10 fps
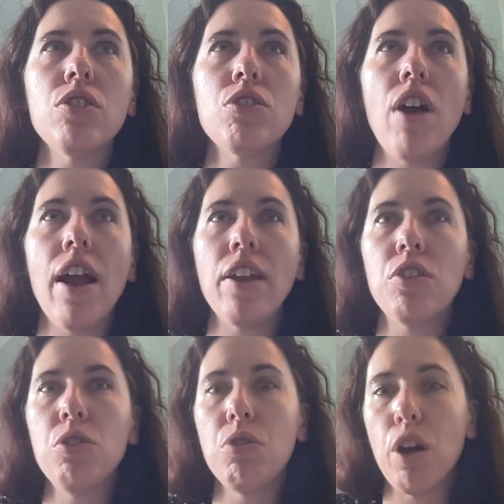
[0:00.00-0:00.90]
trying
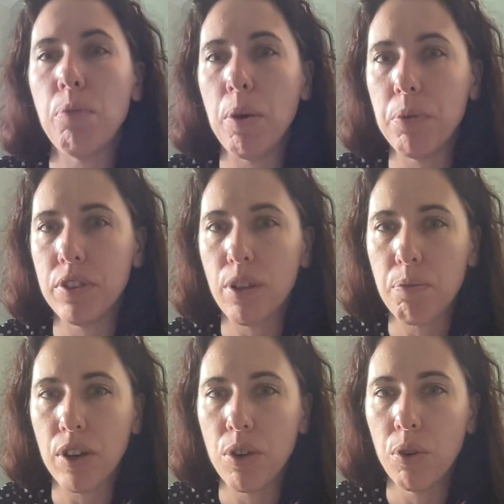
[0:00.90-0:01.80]
to come up with
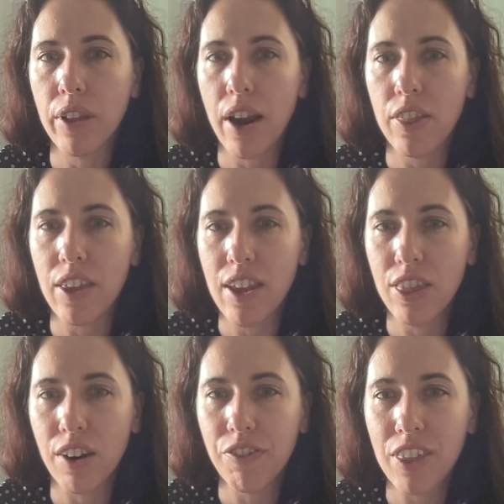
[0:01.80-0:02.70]
something totally out of the
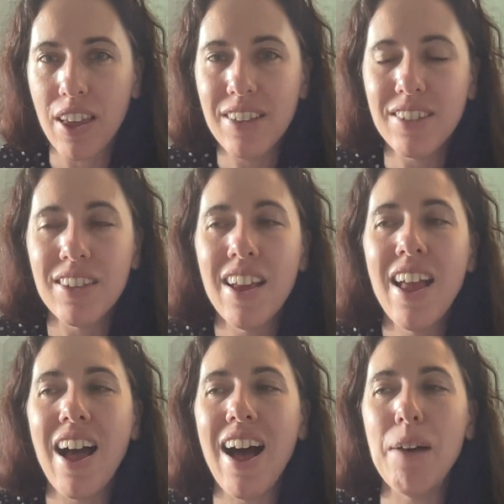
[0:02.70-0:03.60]
ether for this.
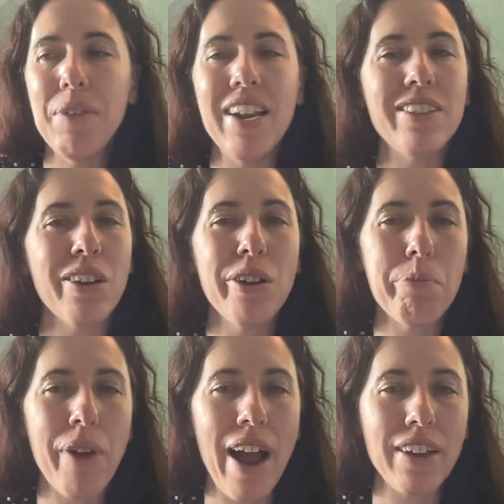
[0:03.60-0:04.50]
And it's a
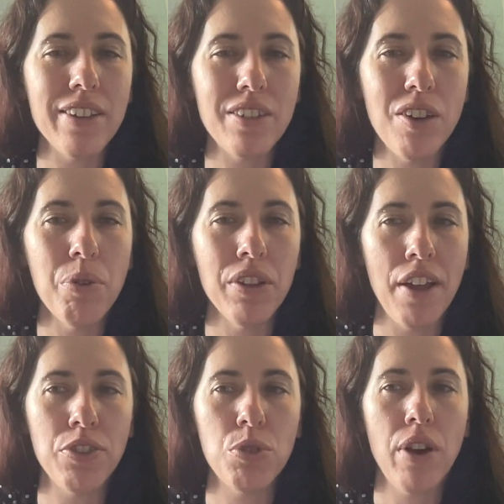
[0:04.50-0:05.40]
good practice to do a
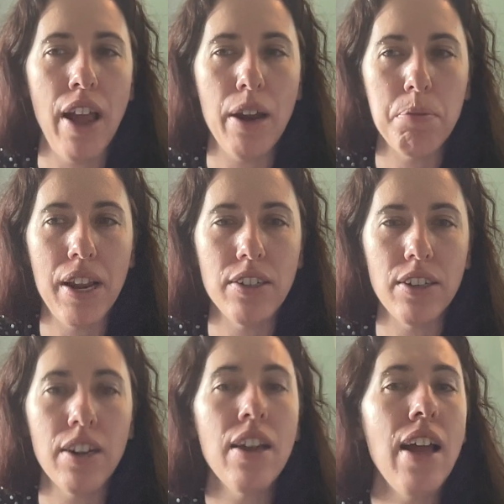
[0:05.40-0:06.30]
life story
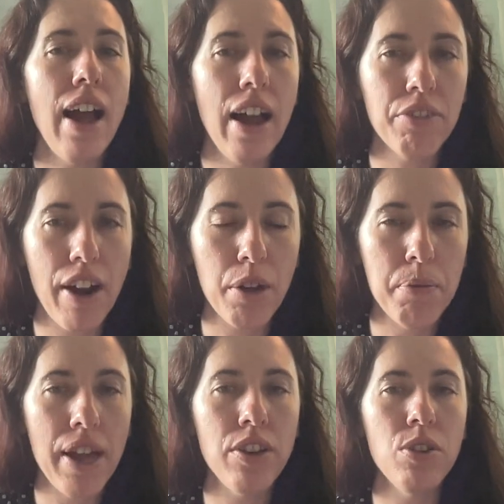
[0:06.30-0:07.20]
adaptation. I'd
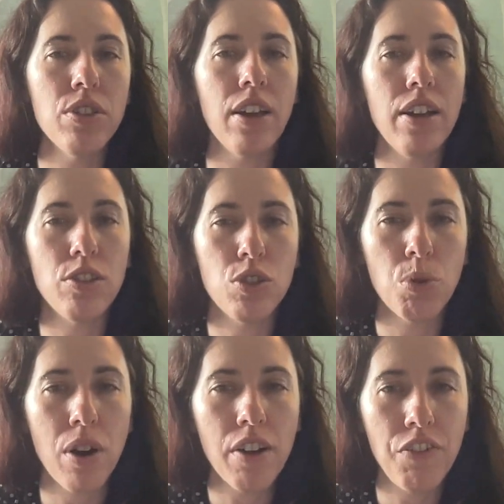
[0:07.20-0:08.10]
recommend using a
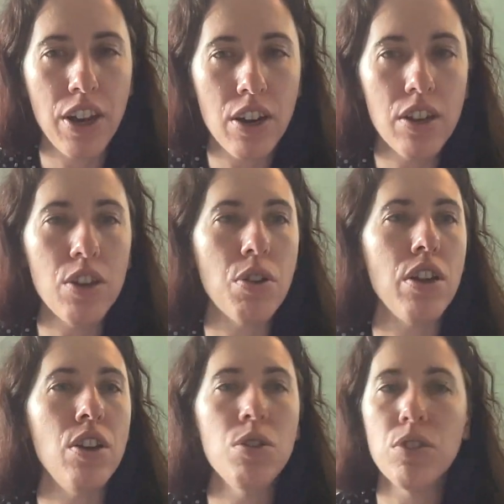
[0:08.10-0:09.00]
historic figure. You
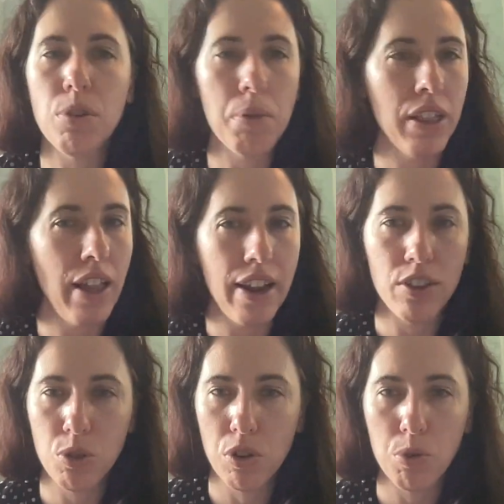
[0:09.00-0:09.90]
can use somebody like
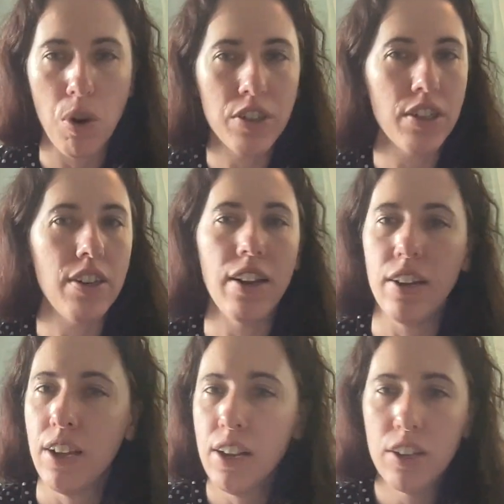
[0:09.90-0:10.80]
George
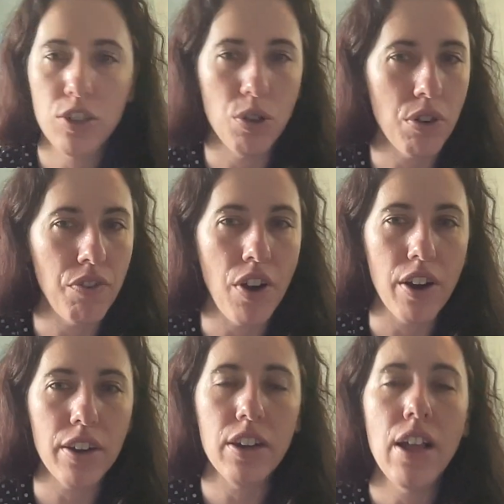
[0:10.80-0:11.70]
Washington, Joan of
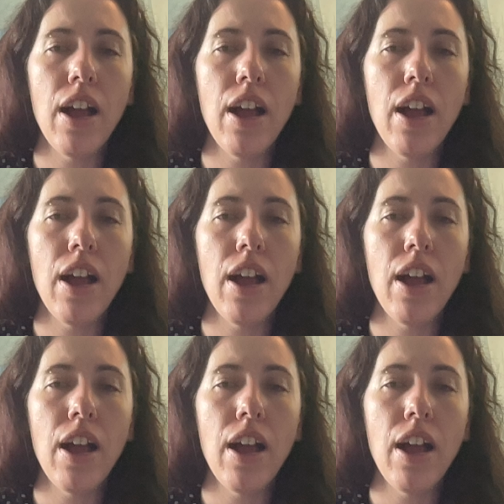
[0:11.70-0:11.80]
Arc.